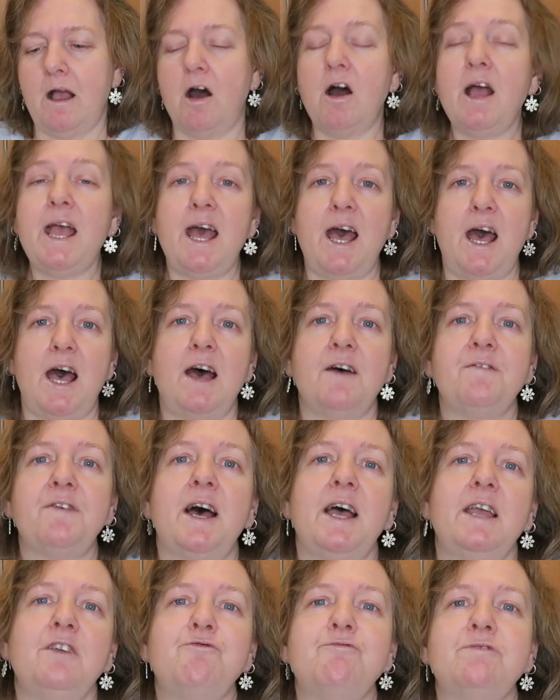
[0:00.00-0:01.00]
I
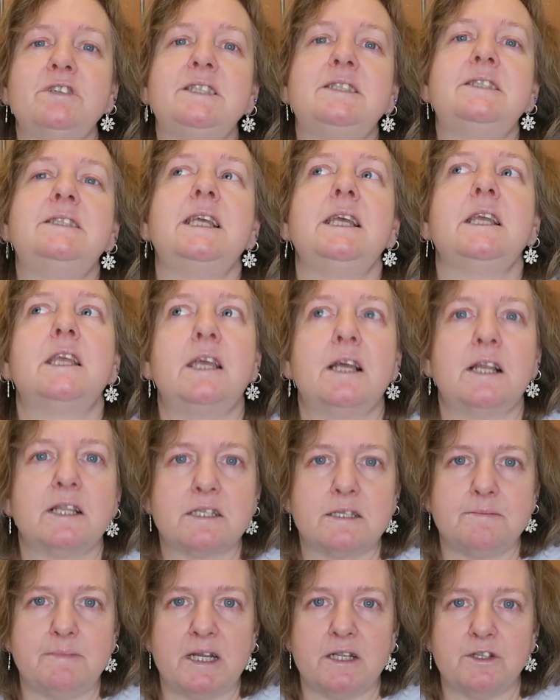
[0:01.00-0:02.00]
have a
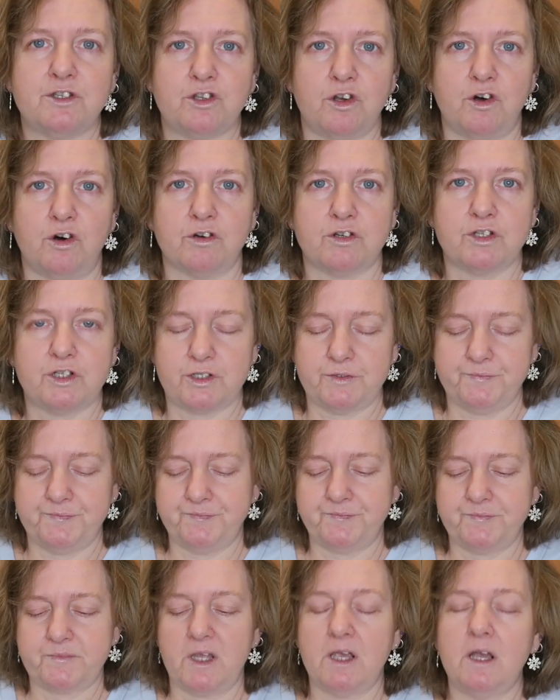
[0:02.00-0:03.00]
ridiculous amount of
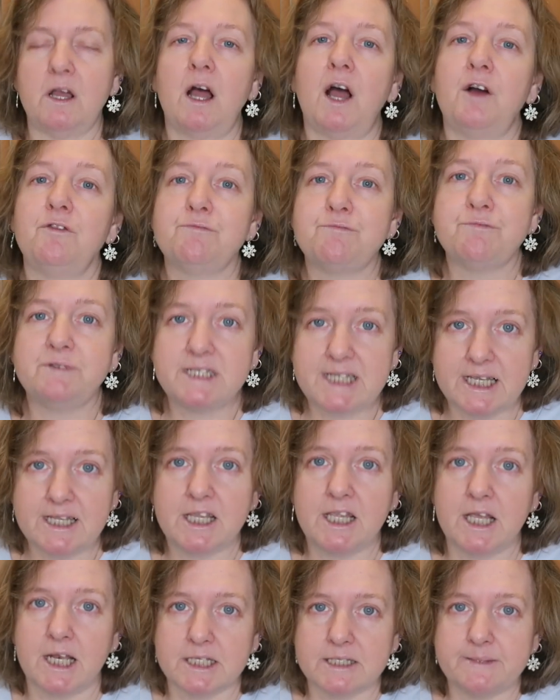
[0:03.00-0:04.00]
socks.
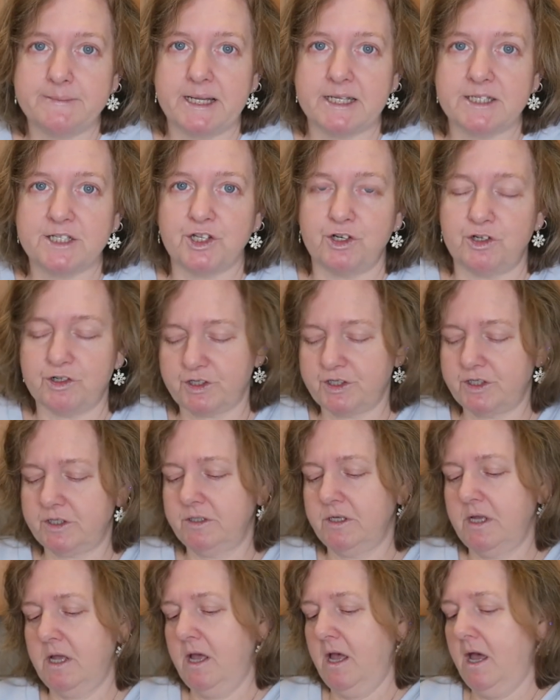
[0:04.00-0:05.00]
Ridiculous amount of
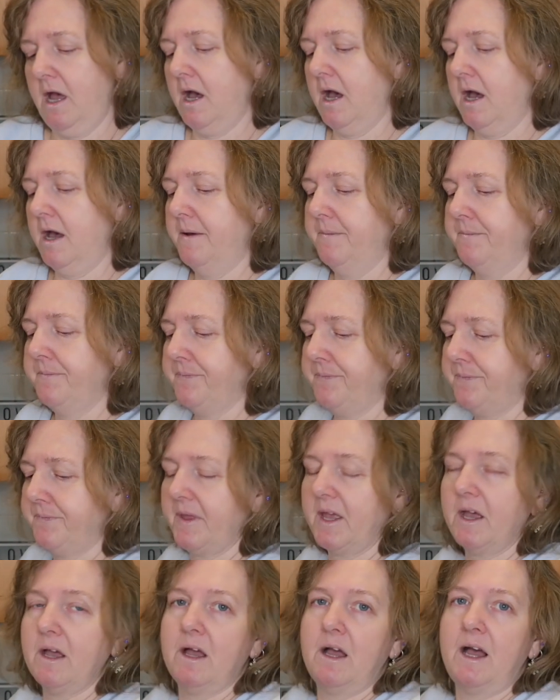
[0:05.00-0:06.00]
socks. And
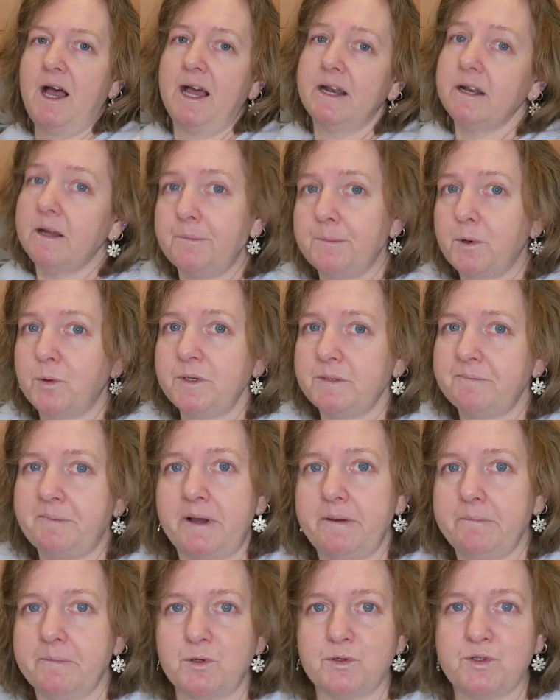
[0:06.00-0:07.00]
I'm always
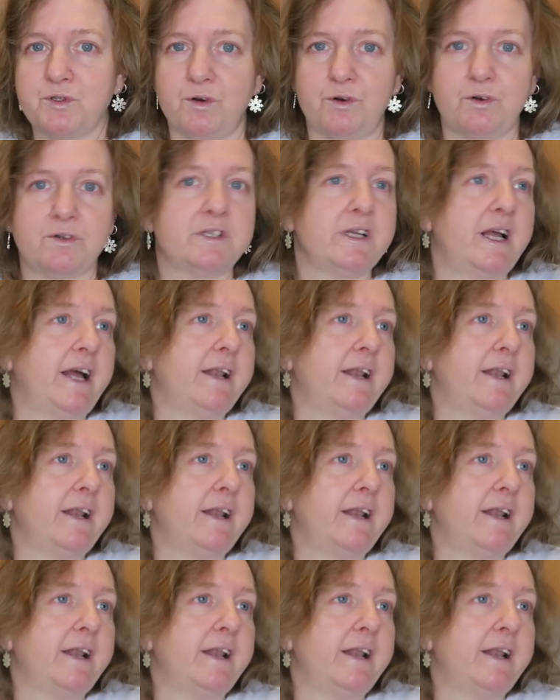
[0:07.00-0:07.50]
buying more socks,